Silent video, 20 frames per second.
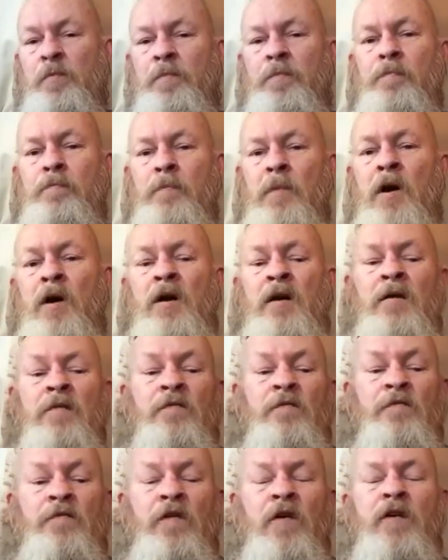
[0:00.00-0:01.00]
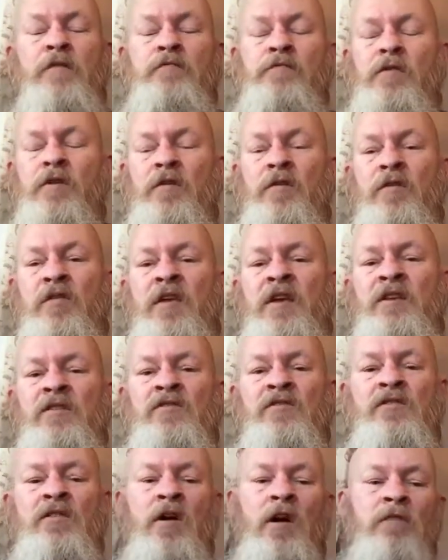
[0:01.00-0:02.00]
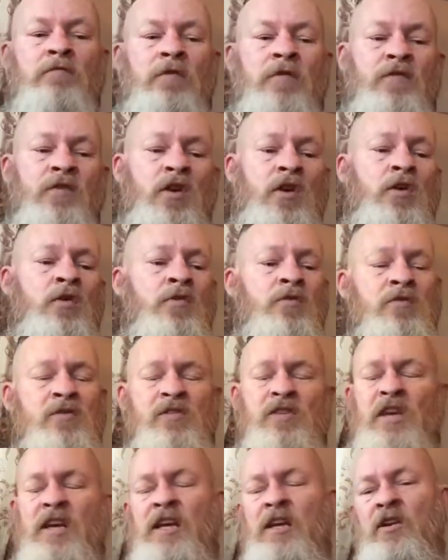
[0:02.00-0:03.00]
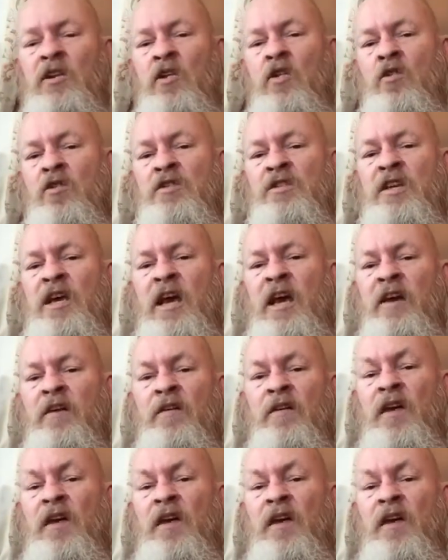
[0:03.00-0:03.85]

my favourite things that I've reviewed and seen and looked at,